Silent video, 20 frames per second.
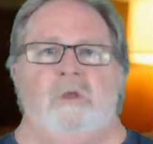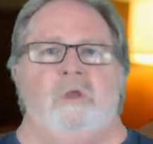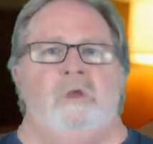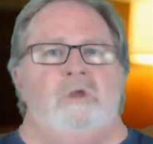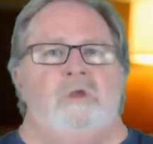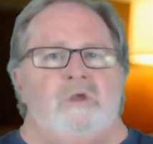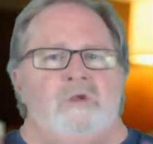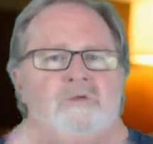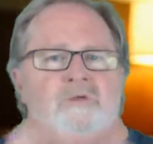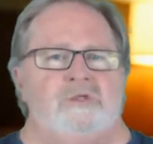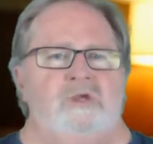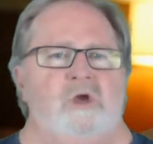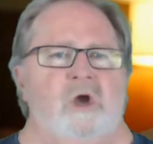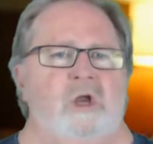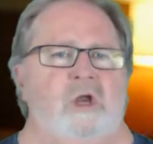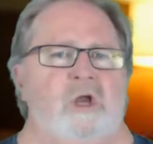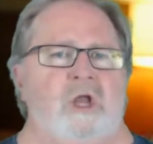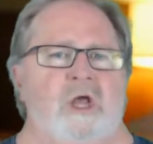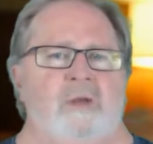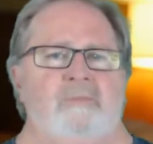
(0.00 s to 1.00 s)
Using
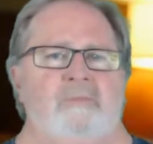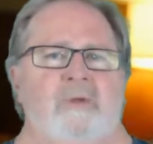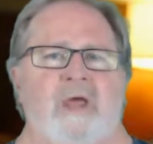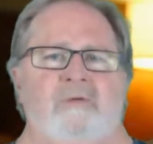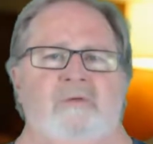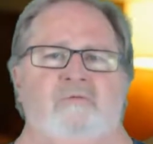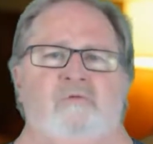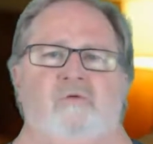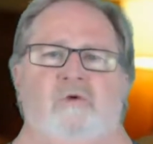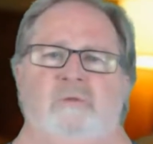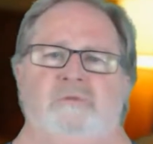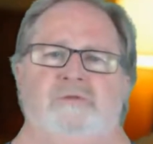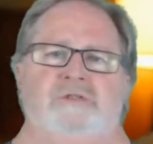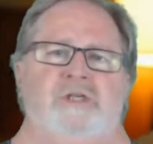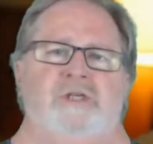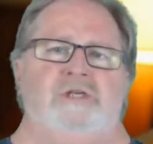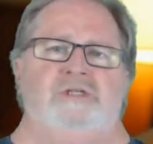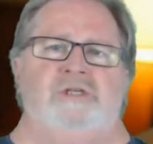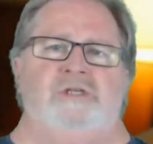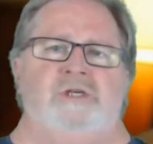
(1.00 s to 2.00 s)
online platforms
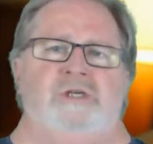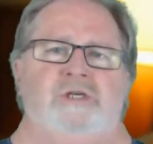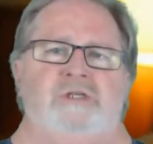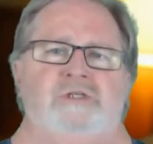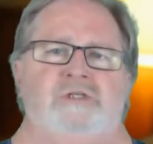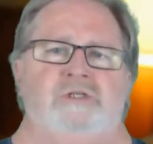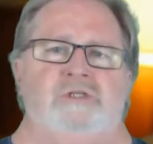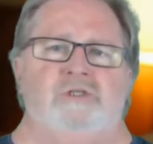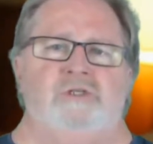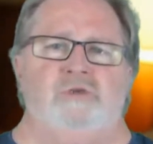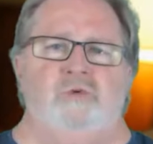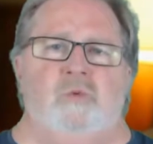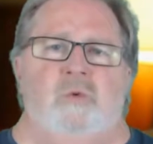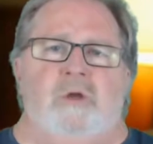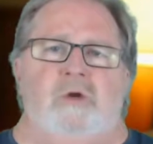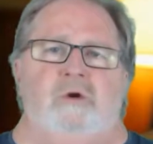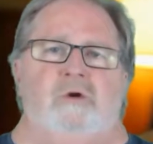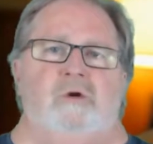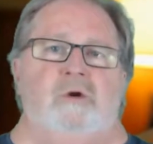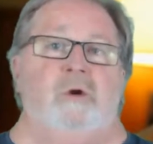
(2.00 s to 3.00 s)
such as
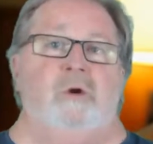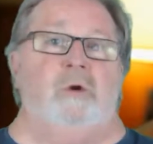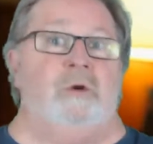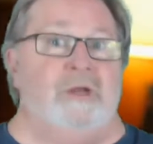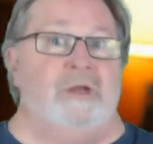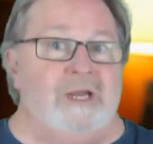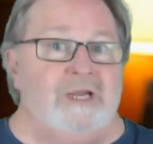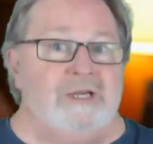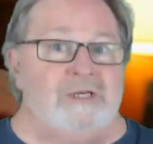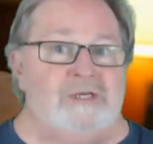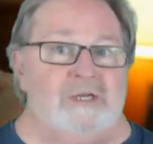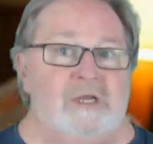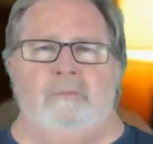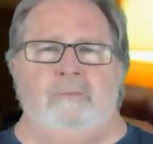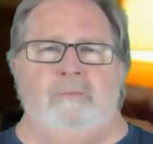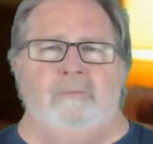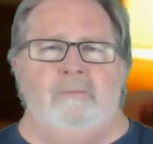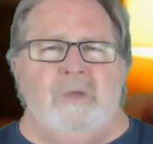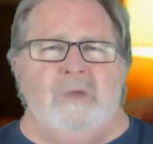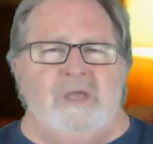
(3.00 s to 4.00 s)
Twitter or LinkedIn
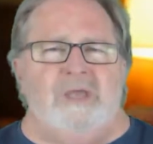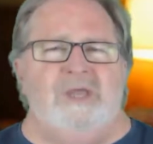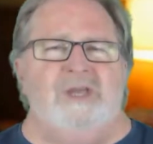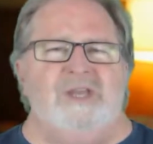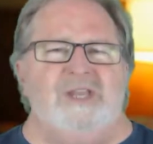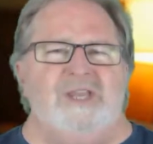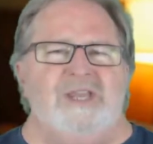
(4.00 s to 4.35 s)
make it